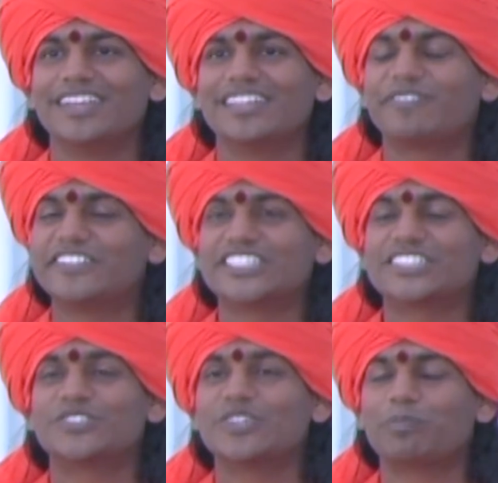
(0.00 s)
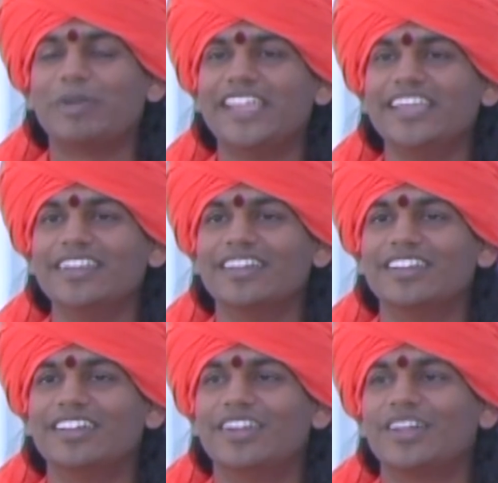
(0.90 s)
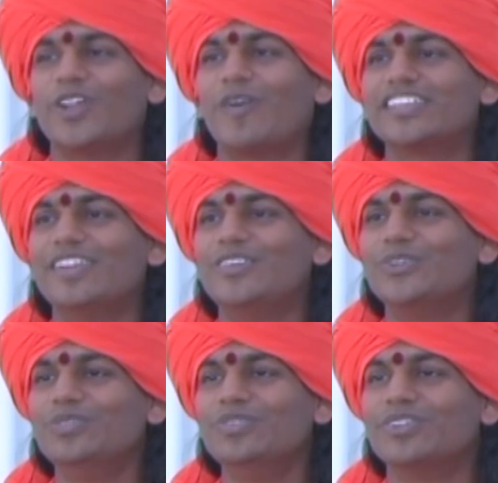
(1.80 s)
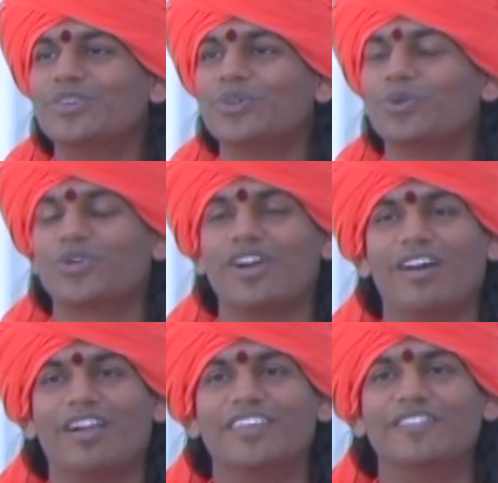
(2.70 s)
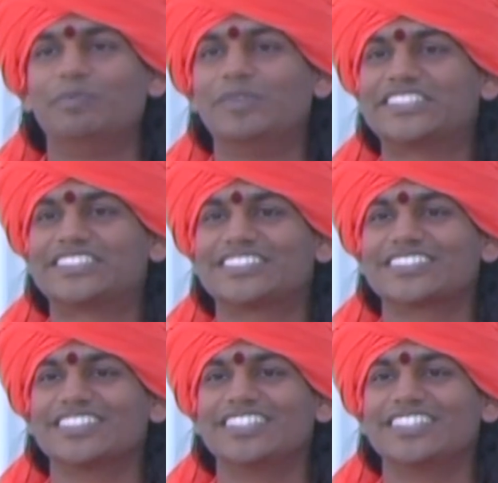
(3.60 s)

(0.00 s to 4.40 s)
The fishes which are playing, now what they will do? Oh God, we missed.